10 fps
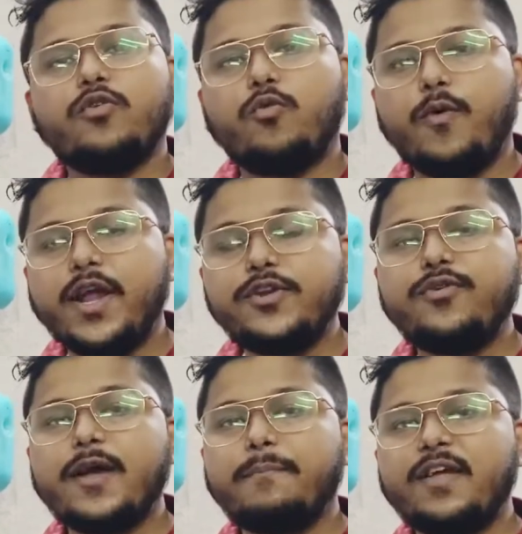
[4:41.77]
when
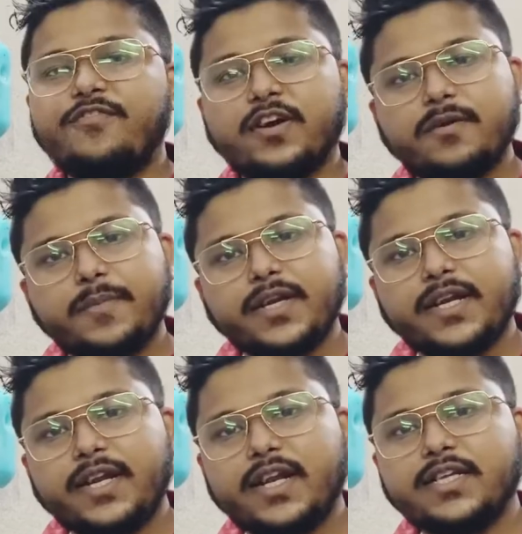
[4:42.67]
to apply fundamental
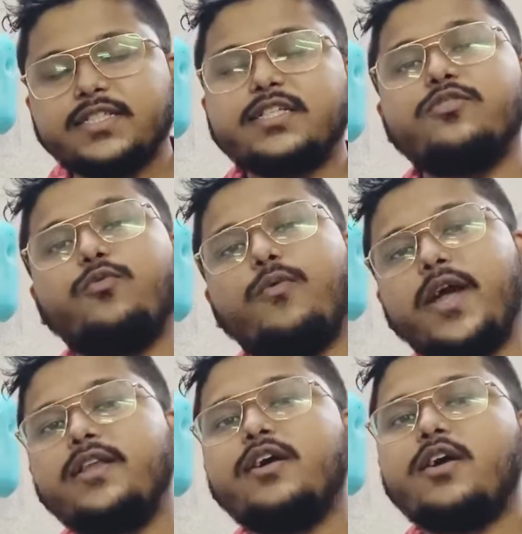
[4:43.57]
analysis and when